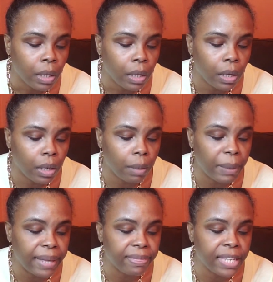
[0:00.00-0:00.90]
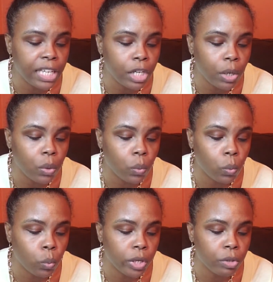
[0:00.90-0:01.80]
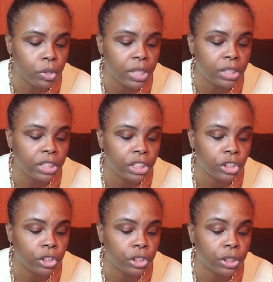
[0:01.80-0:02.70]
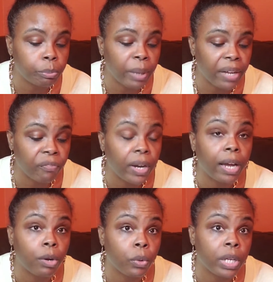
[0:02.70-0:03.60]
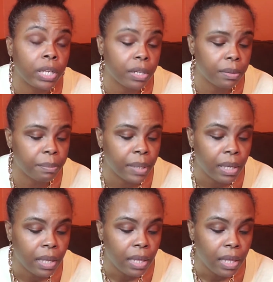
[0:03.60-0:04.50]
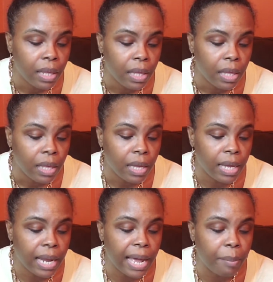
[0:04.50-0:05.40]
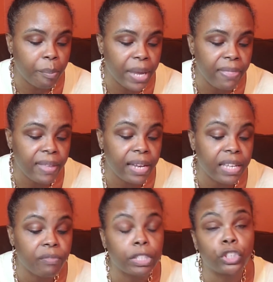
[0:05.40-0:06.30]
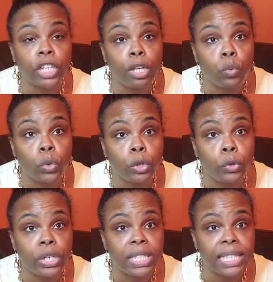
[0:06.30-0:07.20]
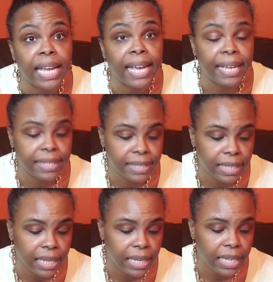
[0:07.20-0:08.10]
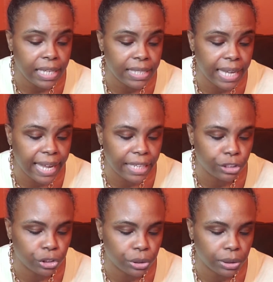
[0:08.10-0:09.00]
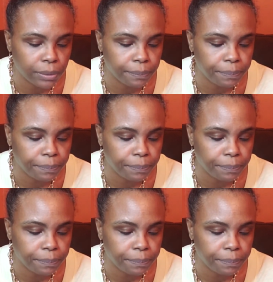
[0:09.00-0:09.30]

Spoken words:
I think Will's intentions backfired on him, and I bet that even Jada would criticize his actions.